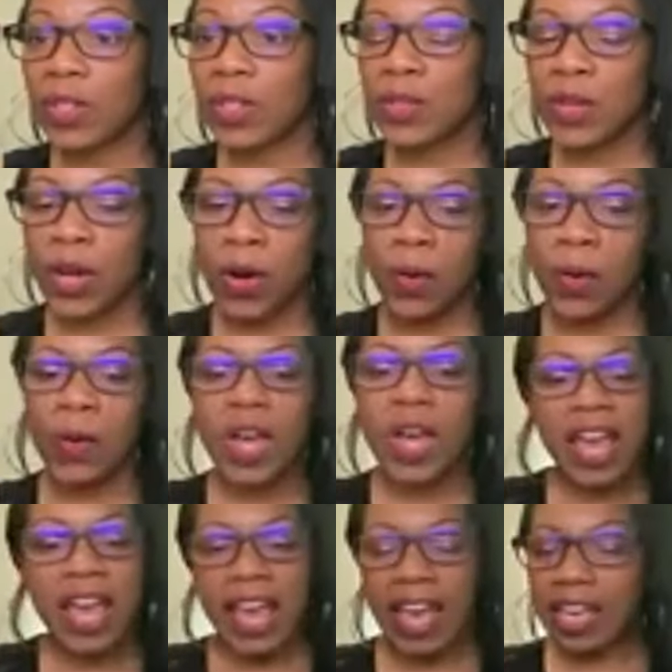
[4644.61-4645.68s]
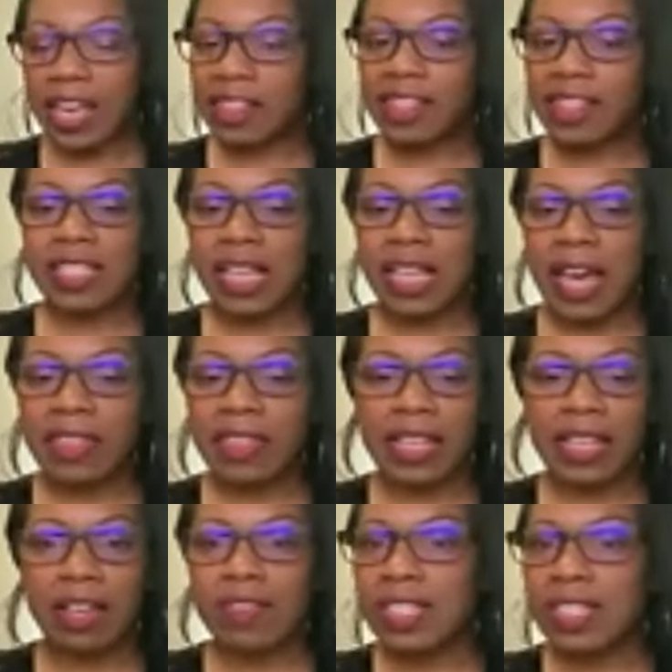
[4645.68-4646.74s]
You know, and this, I
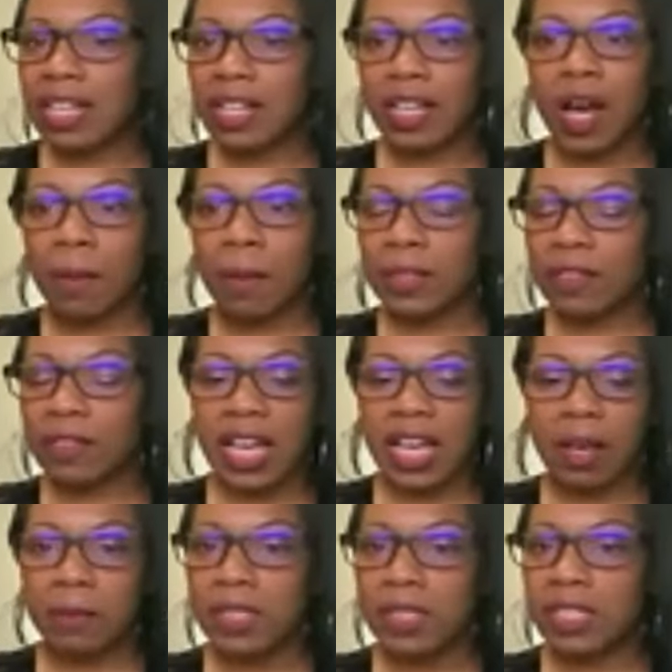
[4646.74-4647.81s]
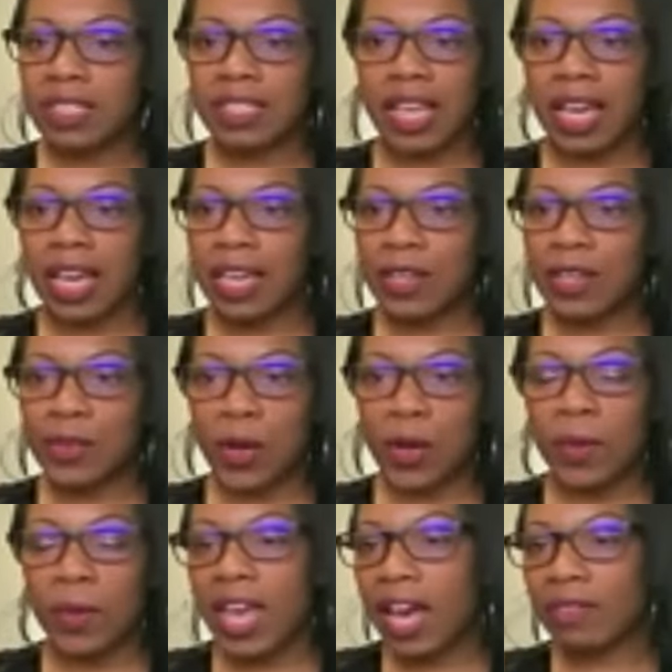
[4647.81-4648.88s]
think I've said it a couple of times today, you
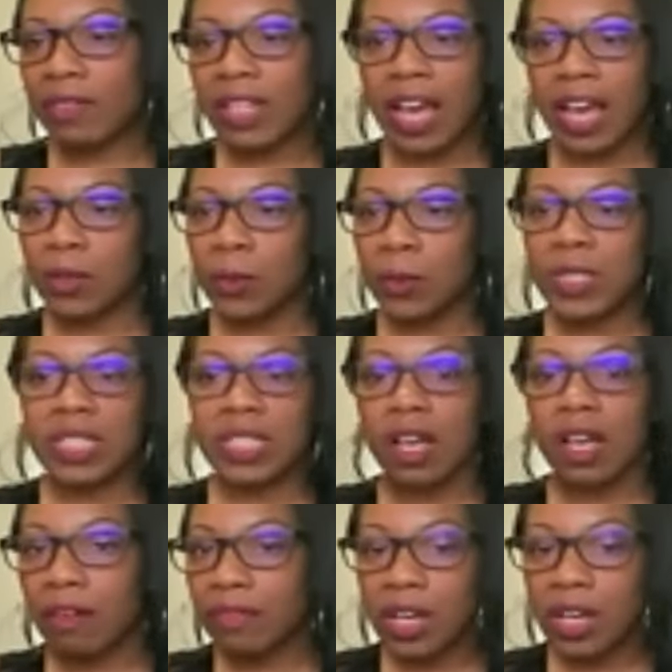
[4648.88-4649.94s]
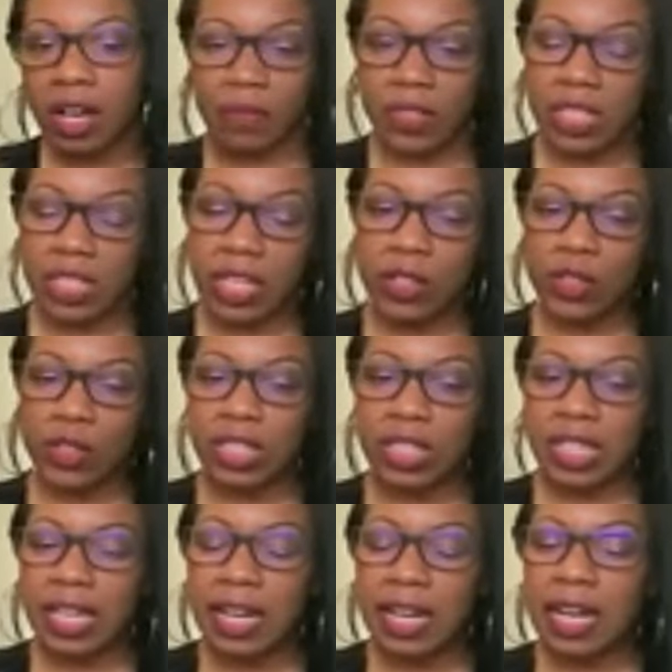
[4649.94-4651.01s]
know, we have to have those tough
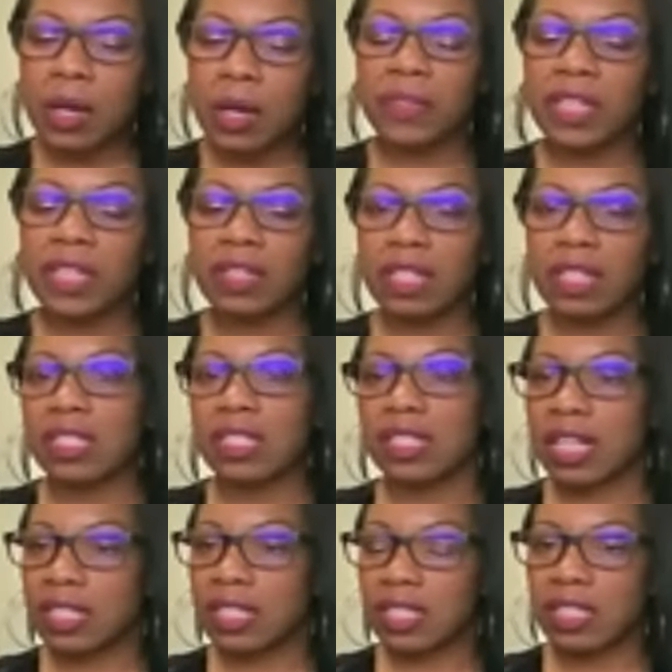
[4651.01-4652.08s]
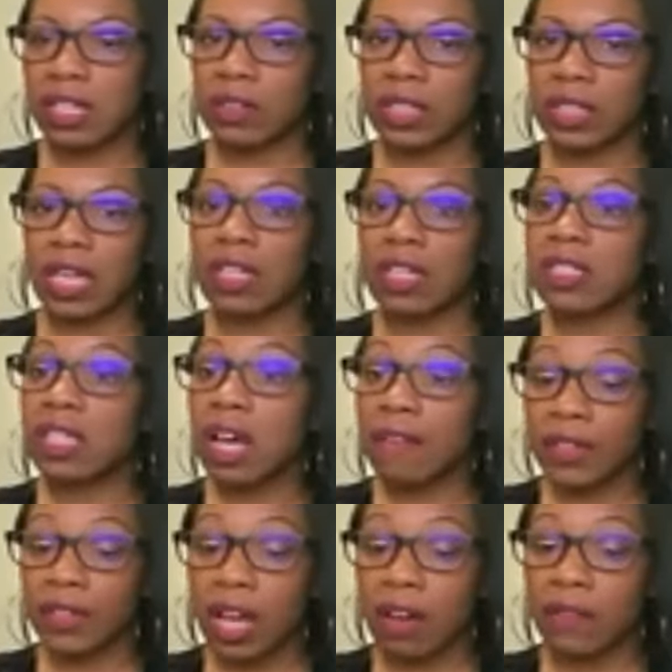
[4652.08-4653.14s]
conversations. And I don't think this is necessarily a
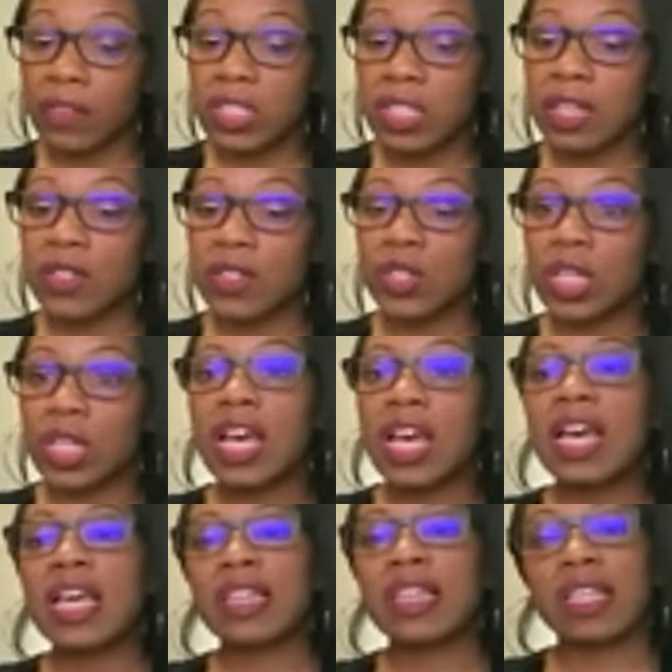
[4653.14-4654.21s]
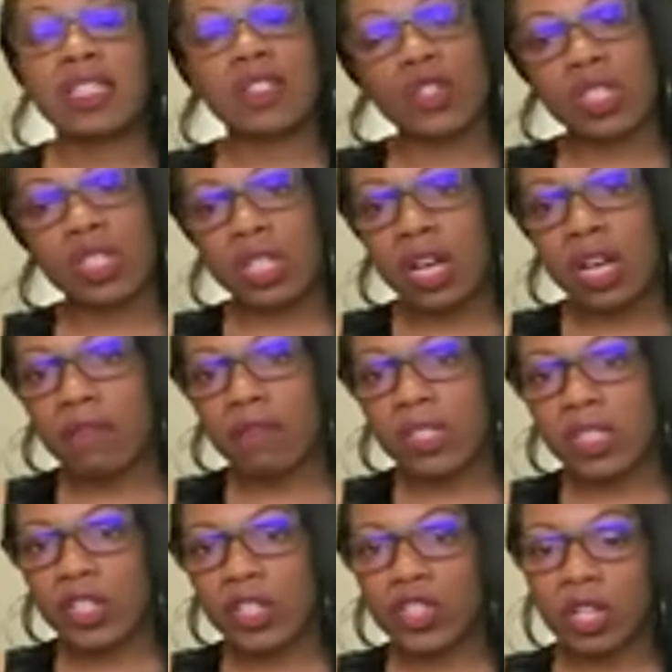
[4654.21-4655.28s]
tough conversation. This is just a
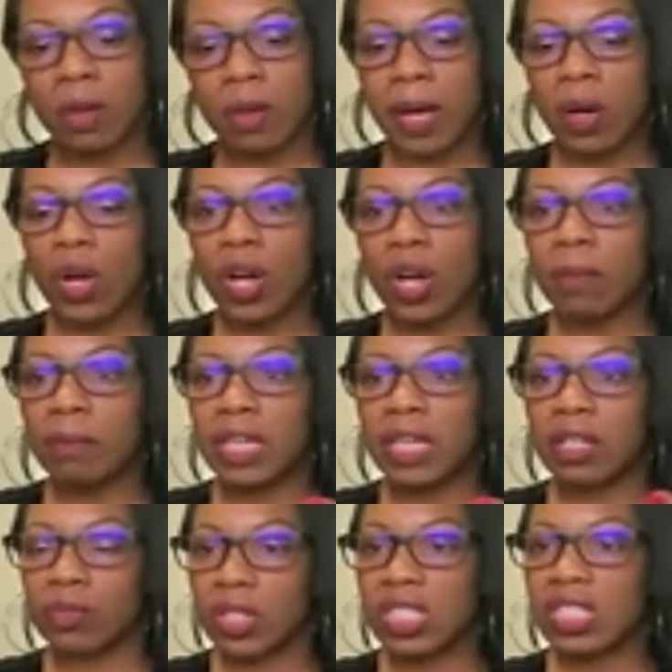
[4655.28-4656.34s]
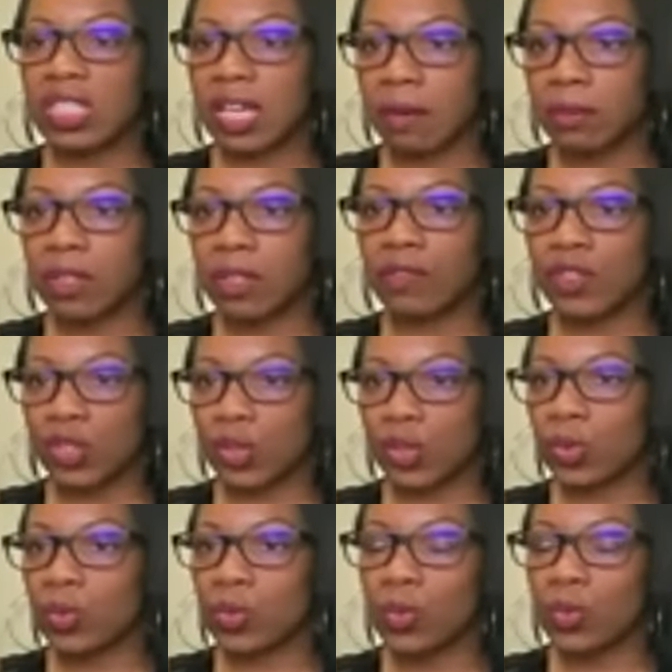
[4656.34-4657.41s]
conversation about her being receptive
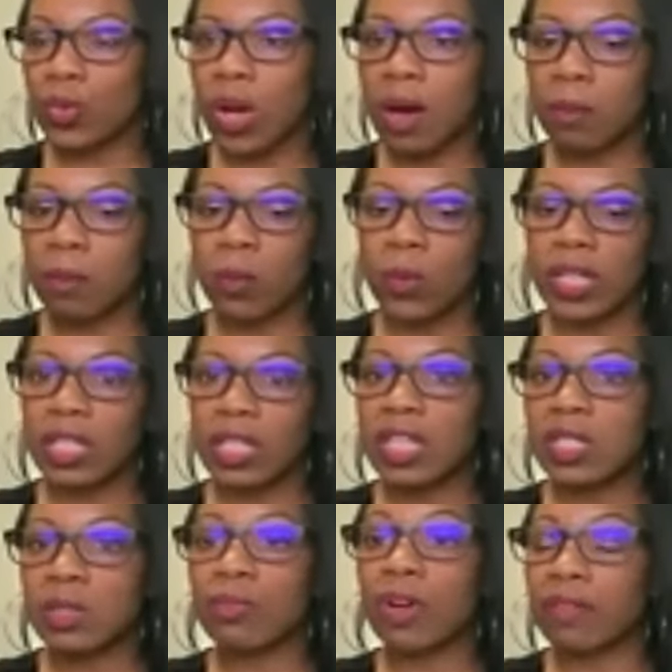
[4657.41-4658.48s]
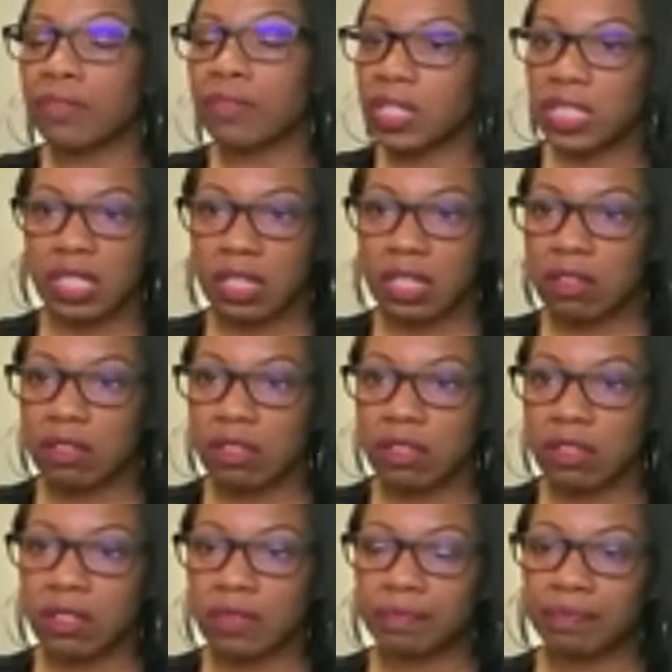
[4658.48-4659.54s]
to um, what his preference
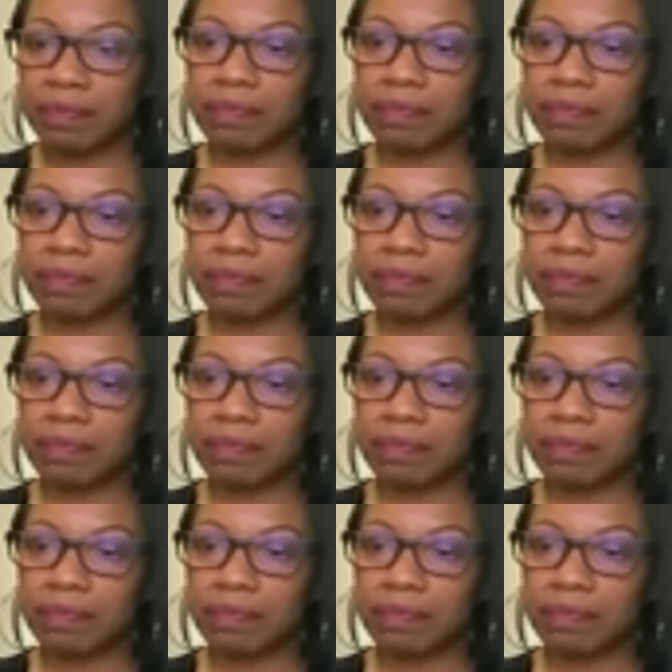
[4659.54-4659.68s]
is.